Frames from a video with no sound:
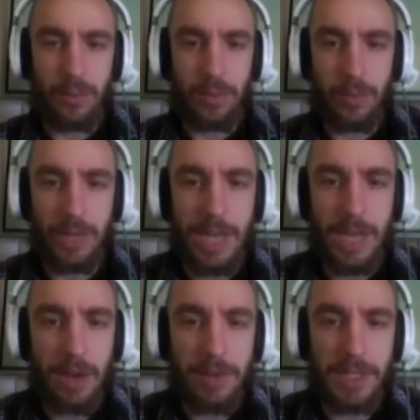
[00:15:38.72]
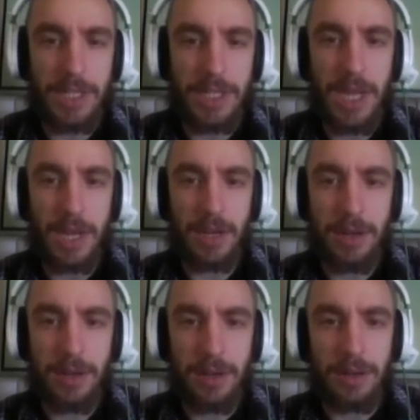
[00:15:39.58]
We now have a
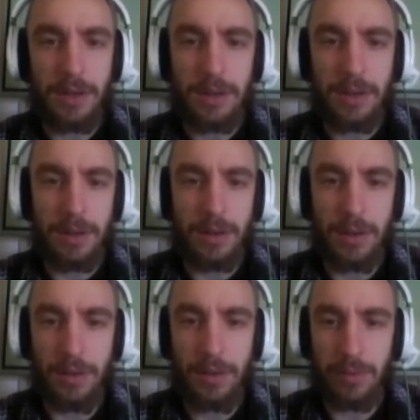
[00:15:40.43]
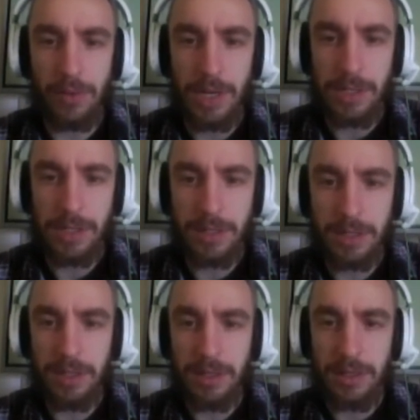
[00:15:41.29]
ton of
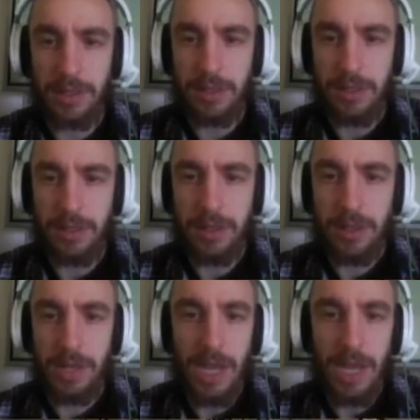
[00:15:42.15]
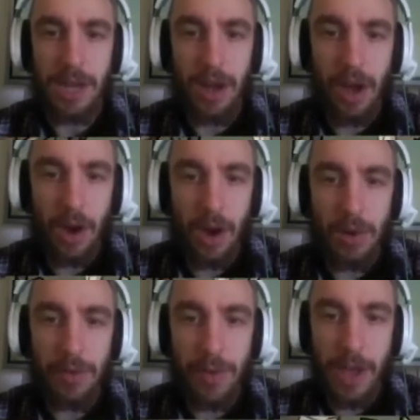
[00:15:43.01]
rust. And a
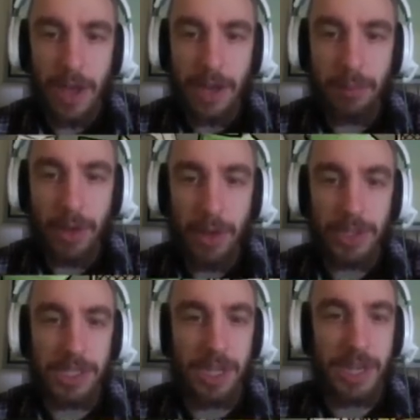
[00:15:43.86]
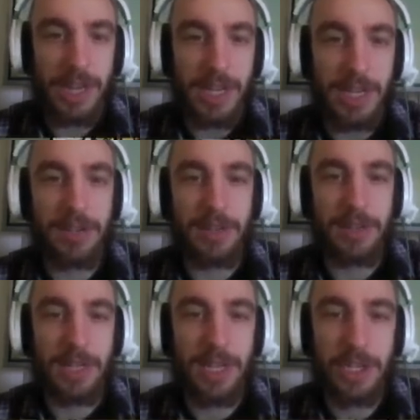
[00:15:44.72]
horrifying monster hanging out in
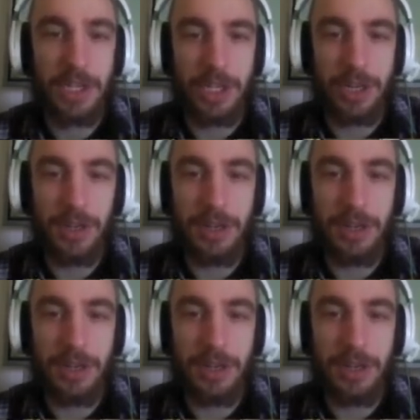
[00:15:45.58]
the kitchen.